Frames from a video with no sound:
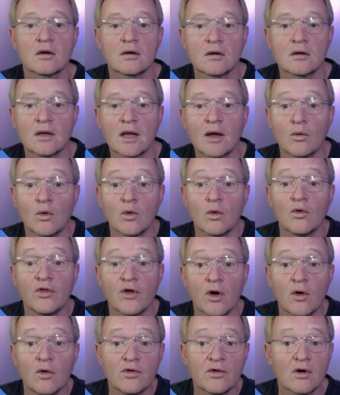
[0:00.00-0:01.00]
Now,
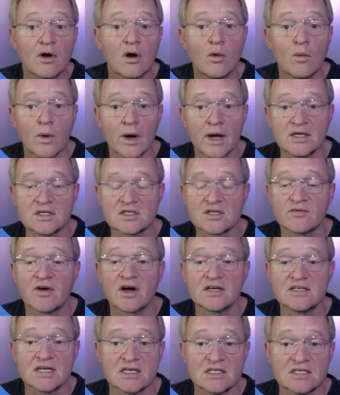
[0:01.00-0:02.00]
although there are ways of
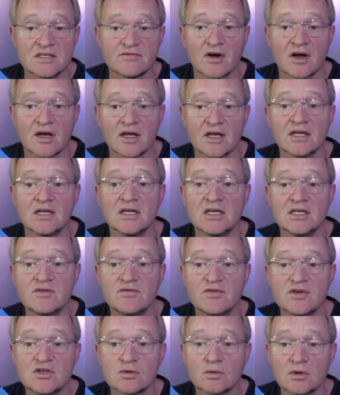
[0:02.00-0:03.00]
identifying an
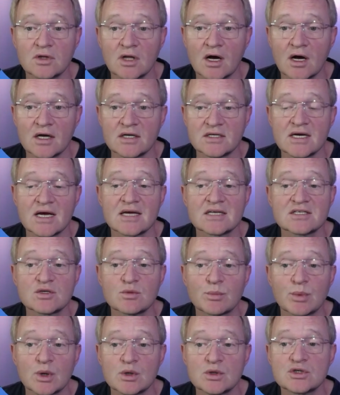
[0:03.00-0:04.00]
individual light as
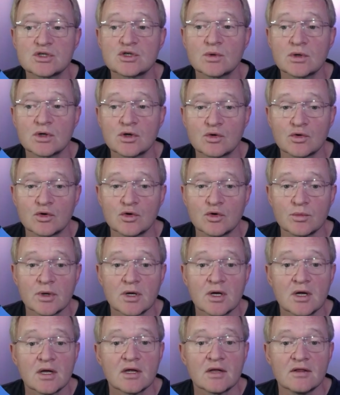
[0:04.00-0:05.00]
opposed to a group,
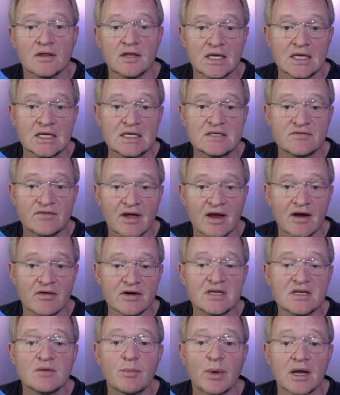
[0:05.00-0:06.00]
these
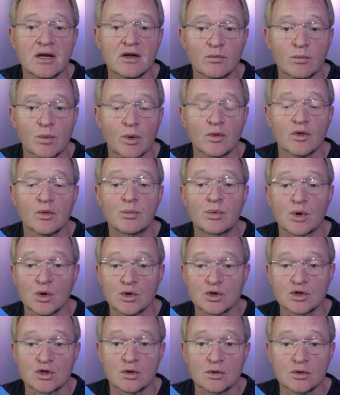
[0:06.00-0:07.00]
vary dependent upon the
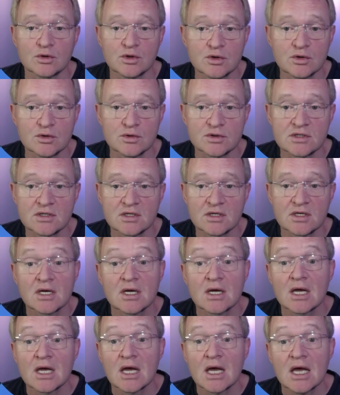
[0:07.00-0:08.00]
protocol used.
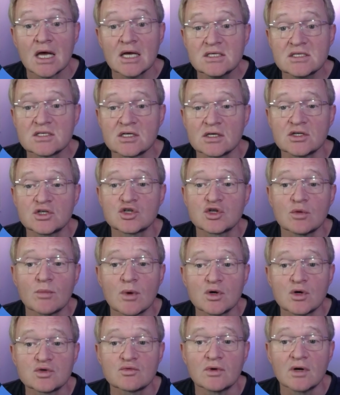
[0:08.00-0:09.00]
As such, the
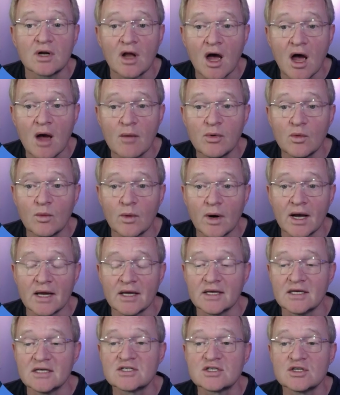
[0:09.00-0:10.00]
most reliable
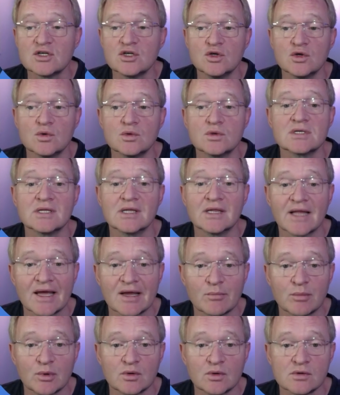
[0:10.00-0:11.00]
way is to use
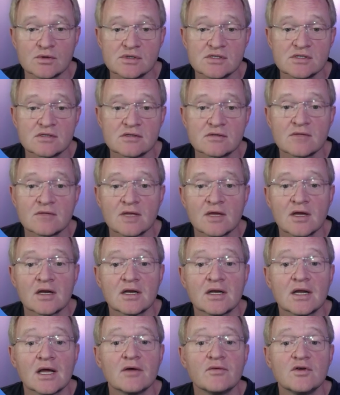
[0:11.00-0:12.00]
labels.
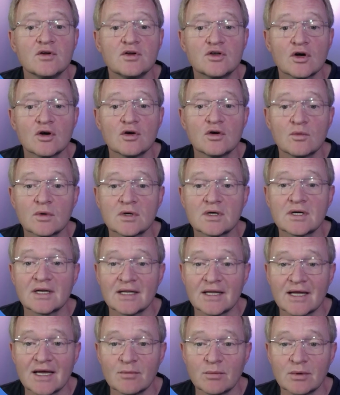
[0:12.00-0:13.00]
Now, if you don't know what a
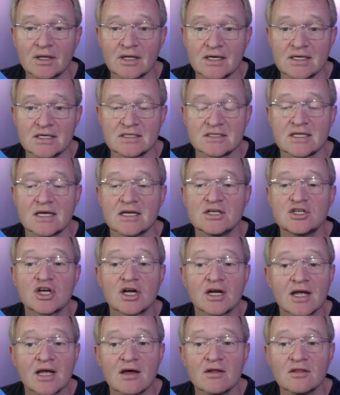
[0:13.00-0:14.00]
label is, then
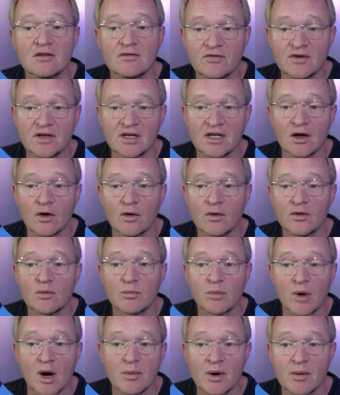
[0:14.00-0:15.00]
check out the video in the
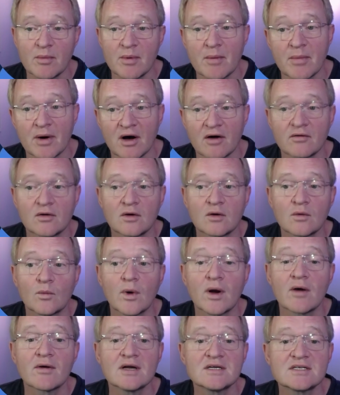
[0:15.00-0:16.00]
pop-up above
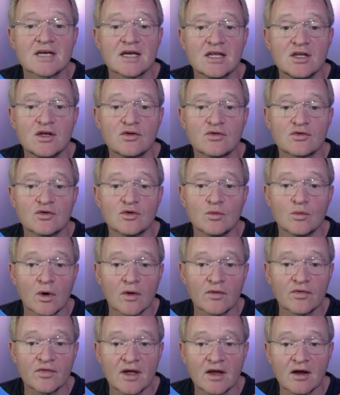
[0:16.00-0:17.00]
where I take you through
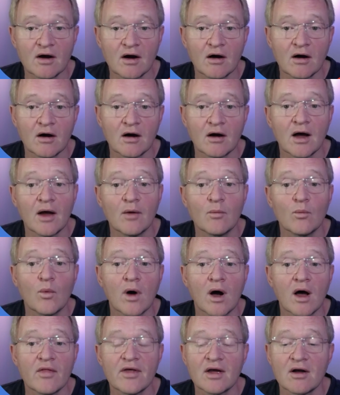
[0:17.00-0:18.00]
what they are and
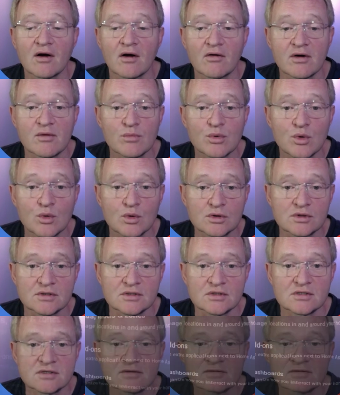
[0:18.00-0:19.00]
why they are important.